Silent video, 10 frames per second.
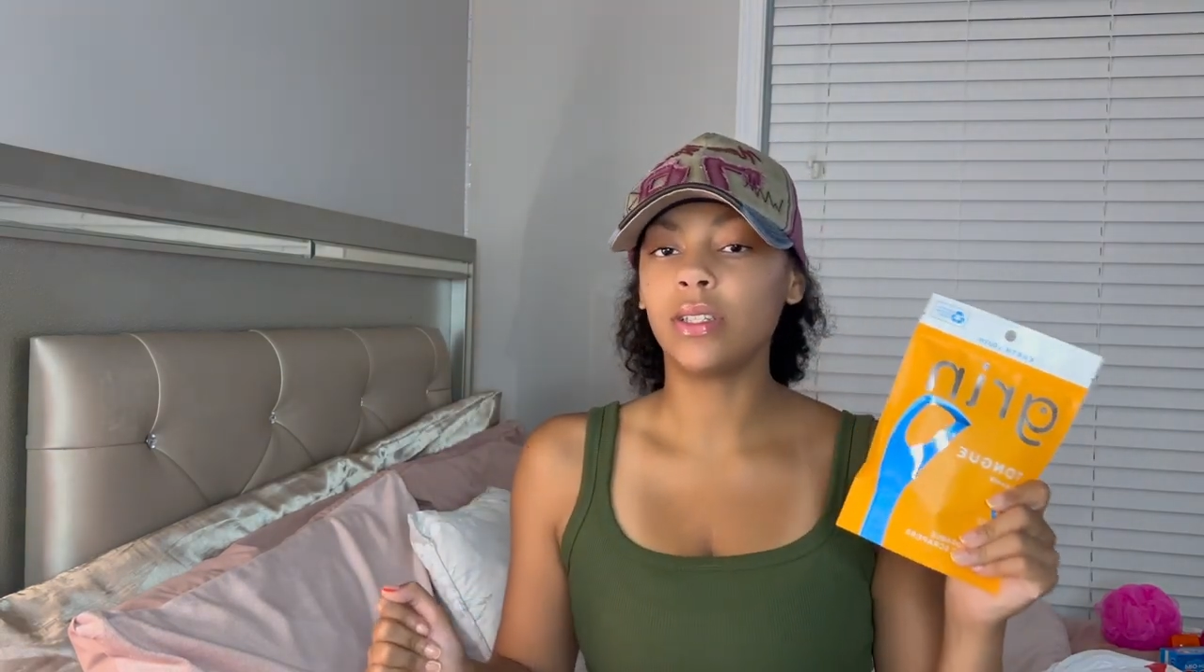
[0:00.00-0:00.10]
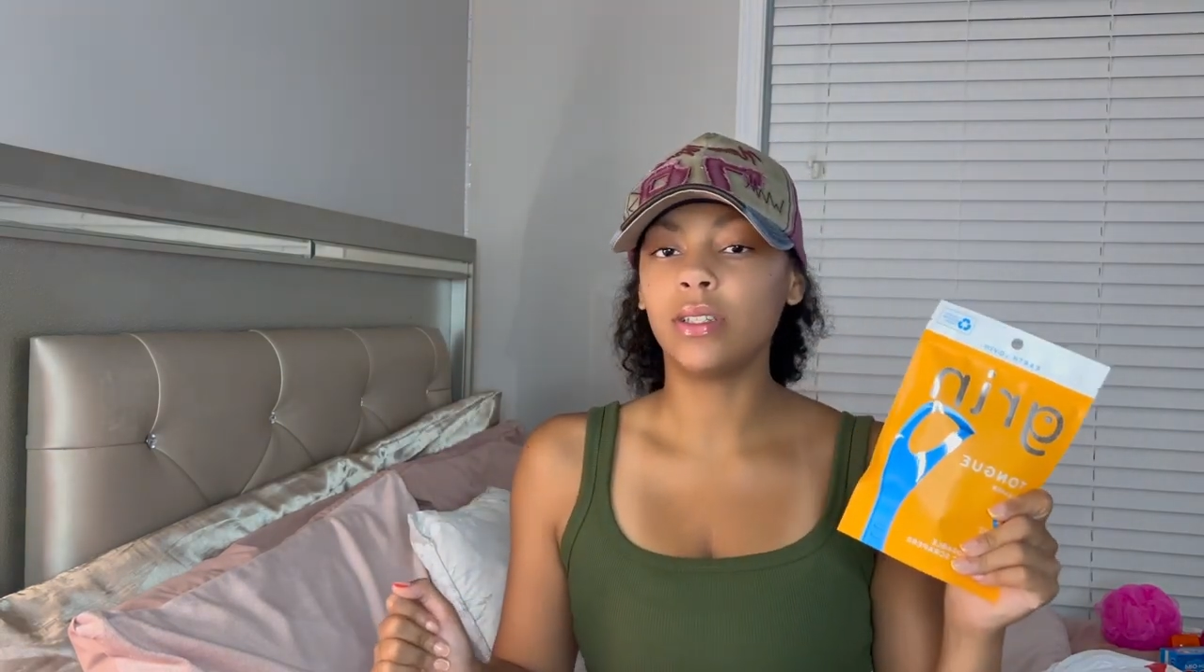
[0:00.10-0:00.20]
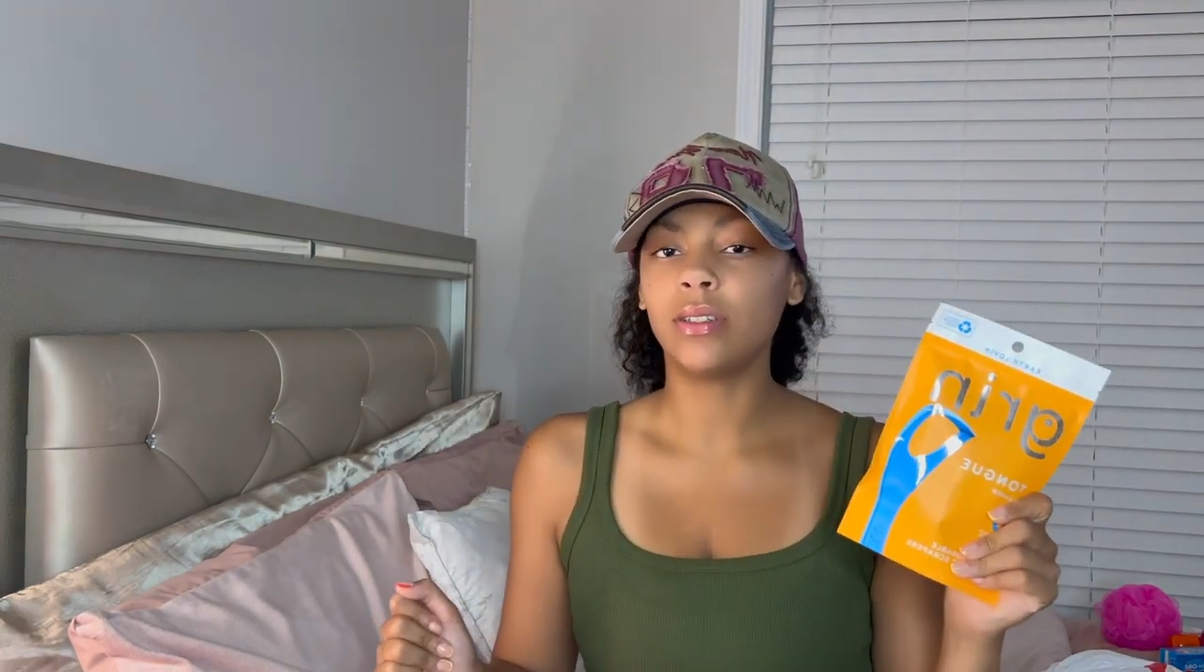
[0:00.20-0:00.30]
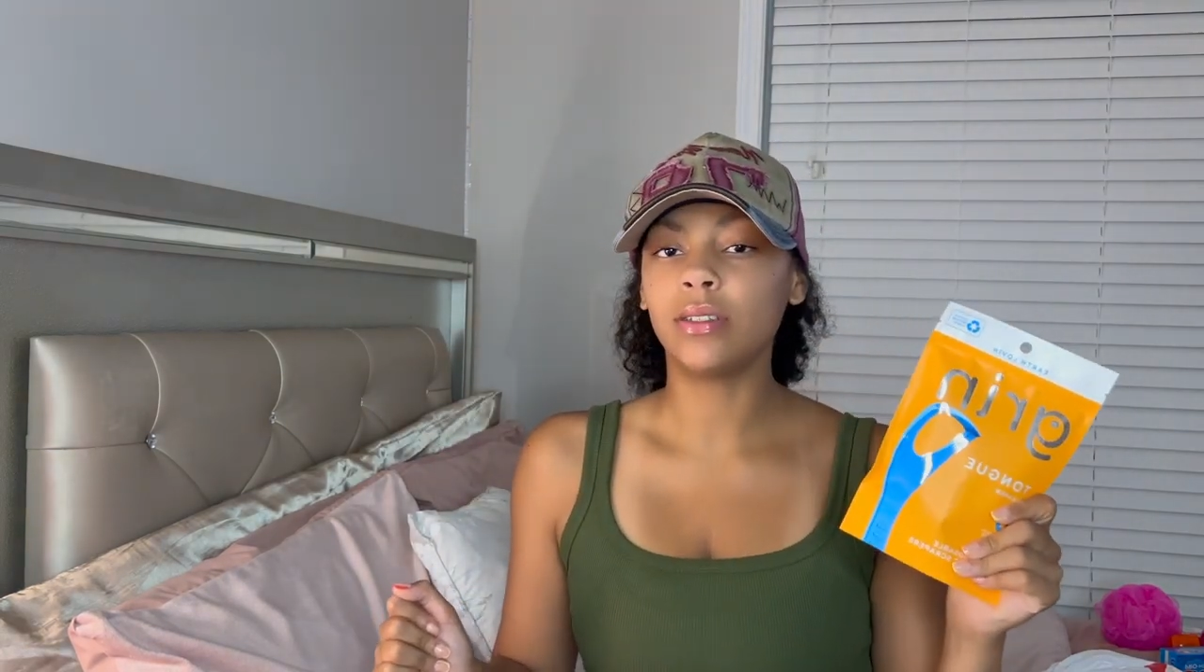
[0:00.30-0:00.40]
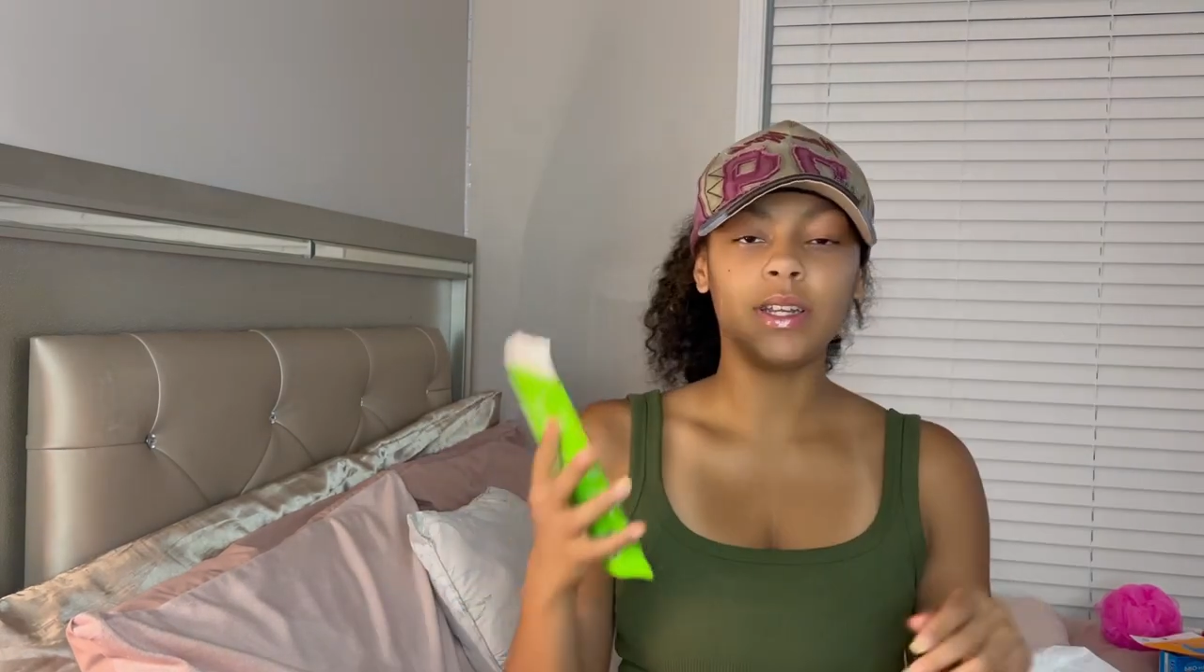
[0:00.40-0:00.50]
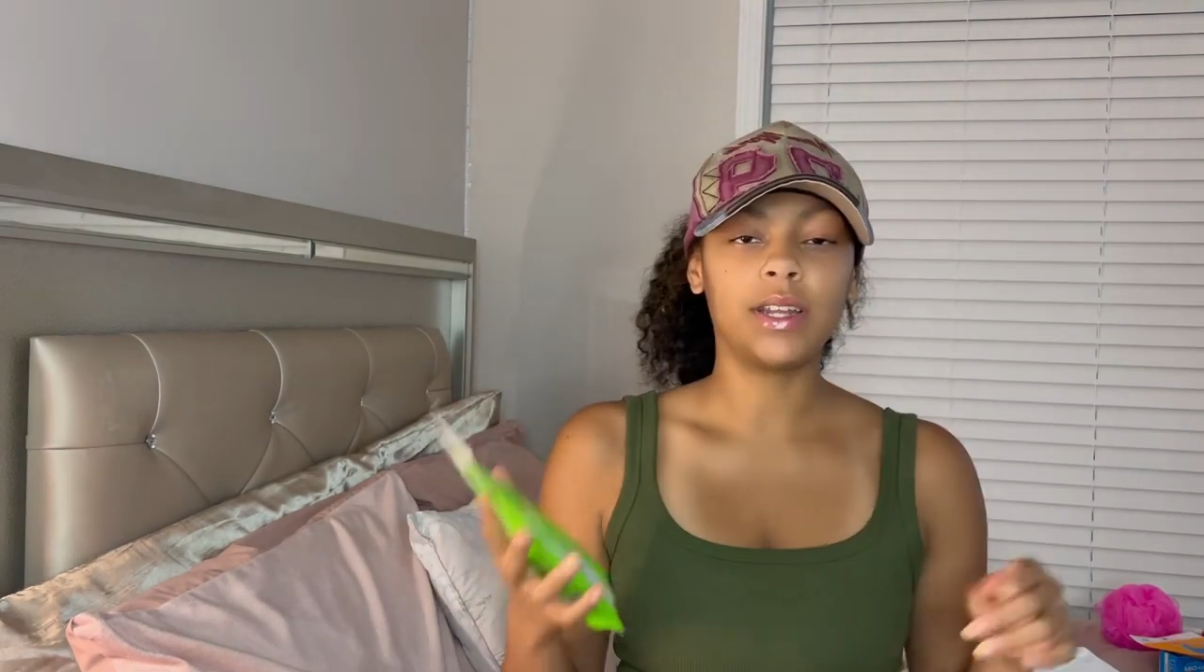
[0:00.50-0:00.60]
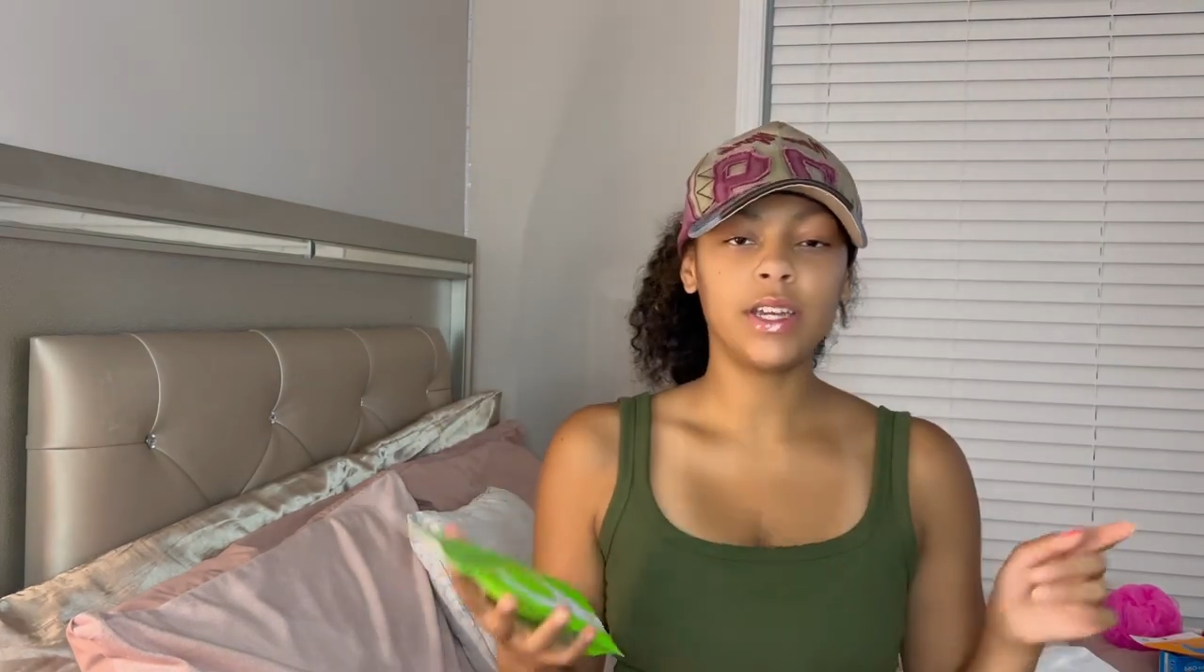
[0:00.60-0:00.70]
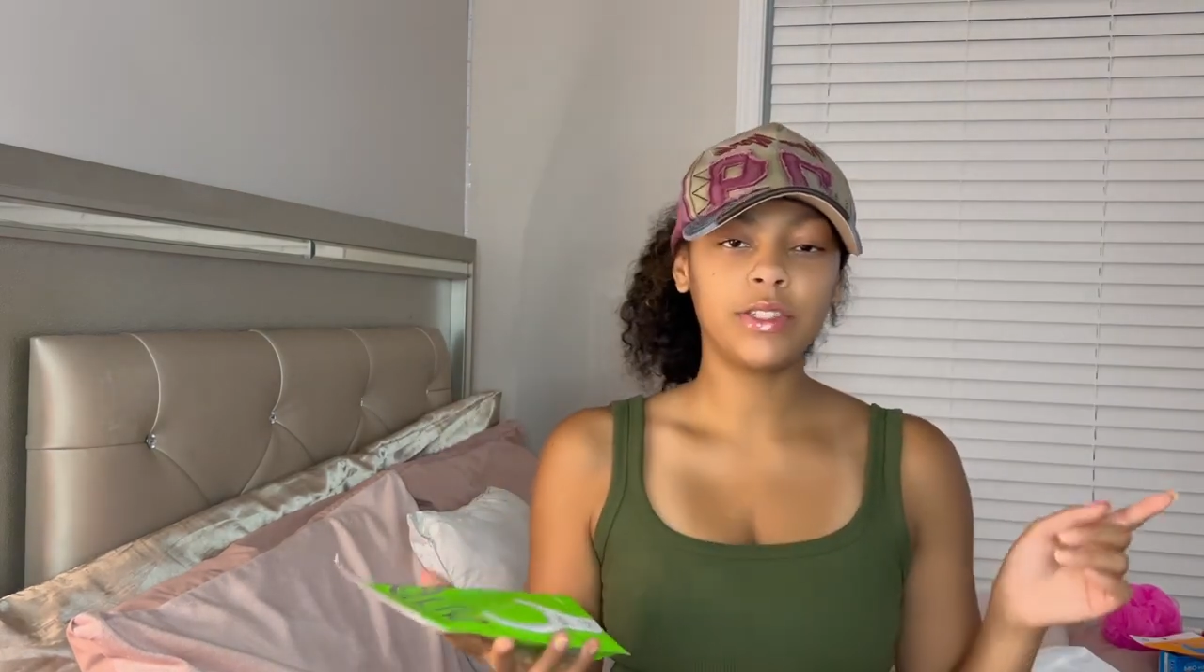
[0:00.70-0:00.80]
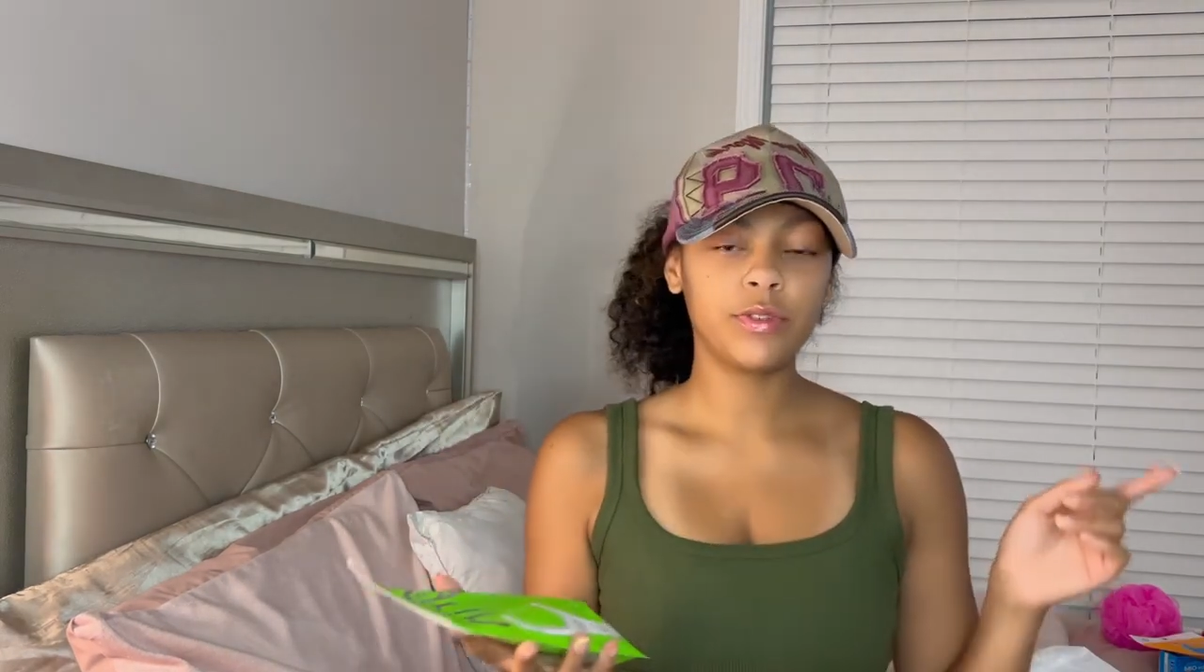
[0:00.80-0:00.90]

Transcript: these the next